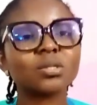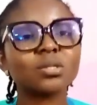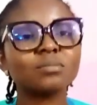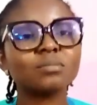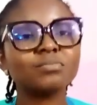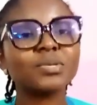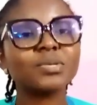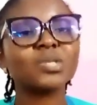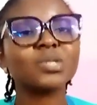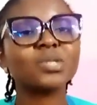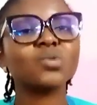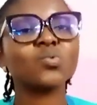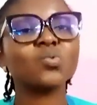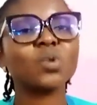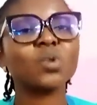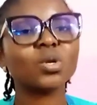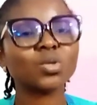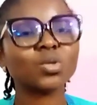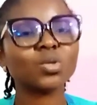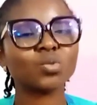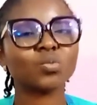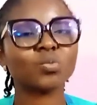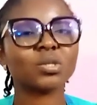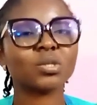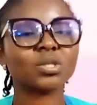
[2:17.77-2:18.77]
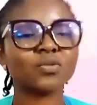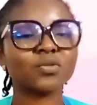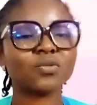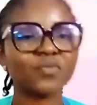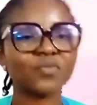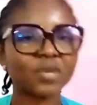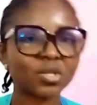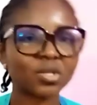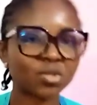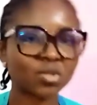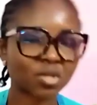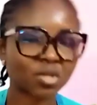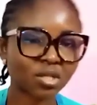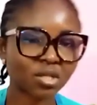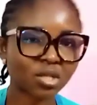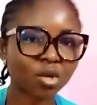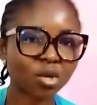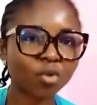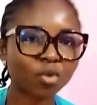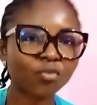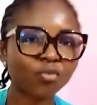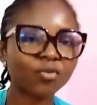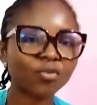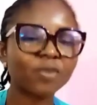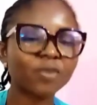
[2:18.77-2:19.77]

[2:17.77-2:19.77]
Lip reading: Be the one to motivate yourself.